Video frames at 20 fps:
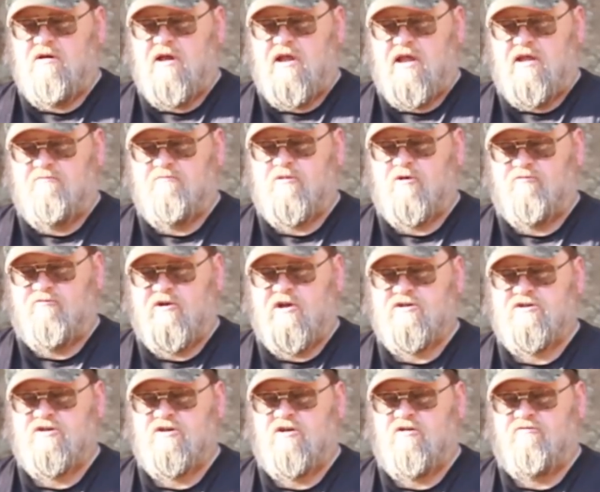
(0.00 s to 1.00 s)
and
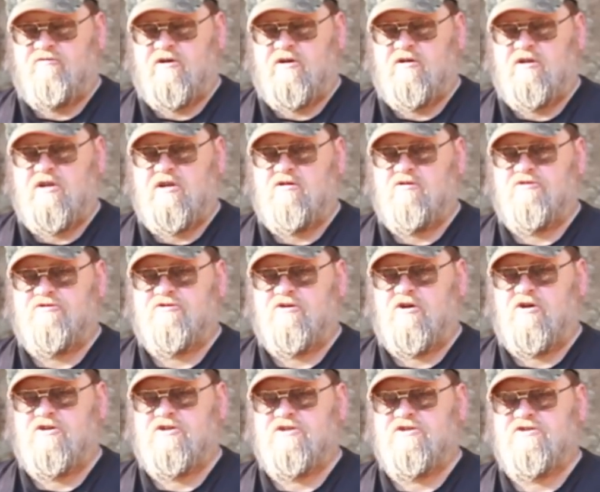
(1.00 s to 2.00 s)
prevention of illegal
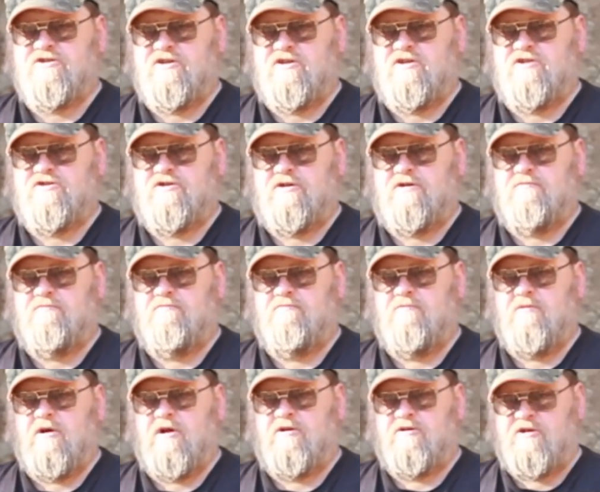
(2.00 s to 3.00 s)
search and seizure
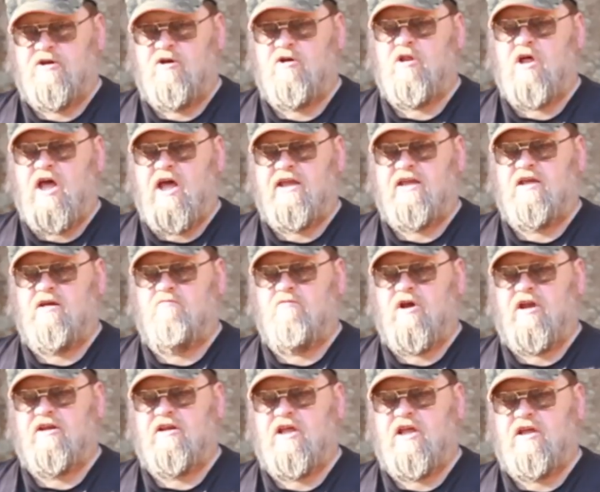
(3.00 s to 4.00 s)
until I get
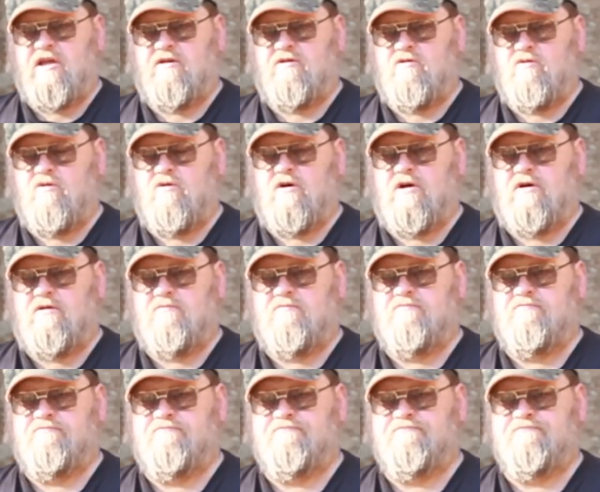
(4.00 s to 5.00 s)
my day in court.
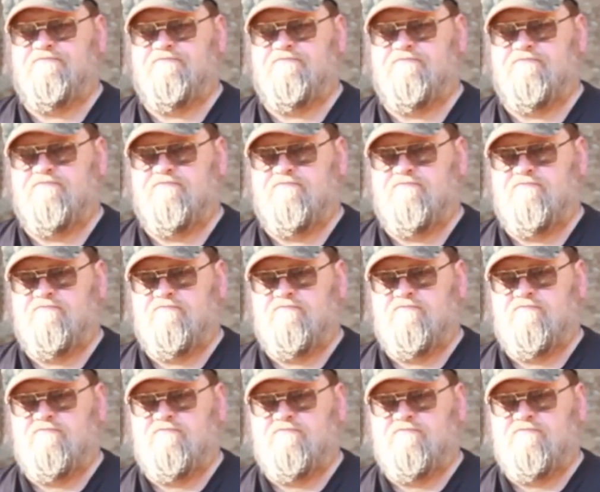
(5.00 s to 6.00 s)
So
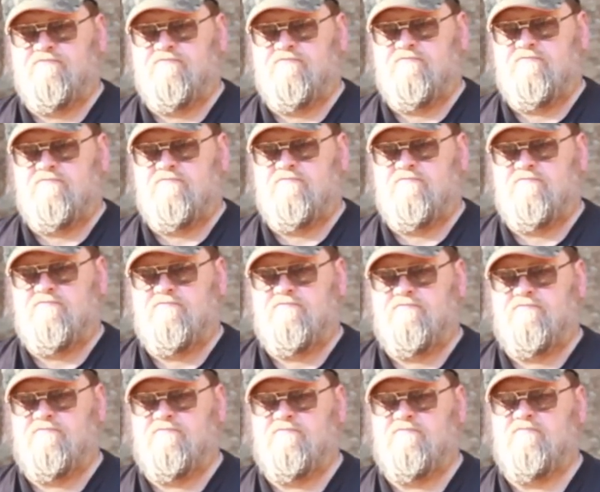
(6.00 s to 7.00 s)
basically, if I
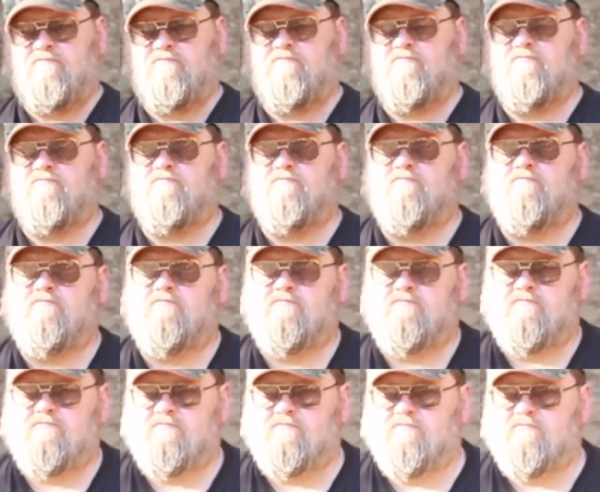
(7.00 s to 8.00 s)
understand,
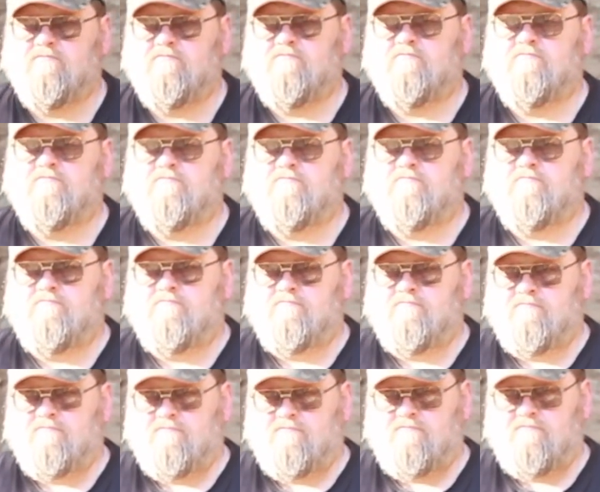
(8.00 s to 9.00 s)
BLM
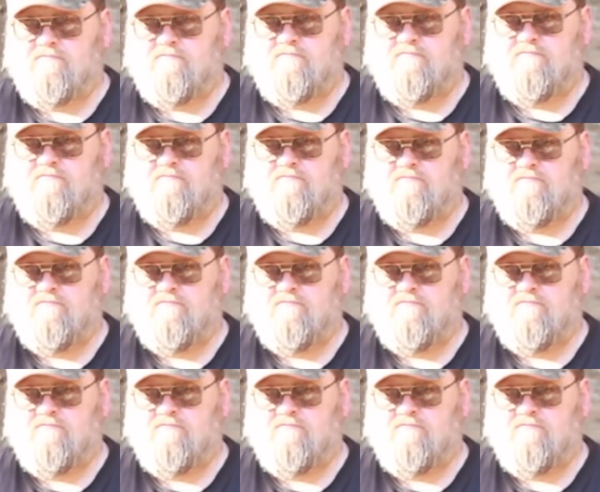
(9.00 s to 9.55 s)
did not give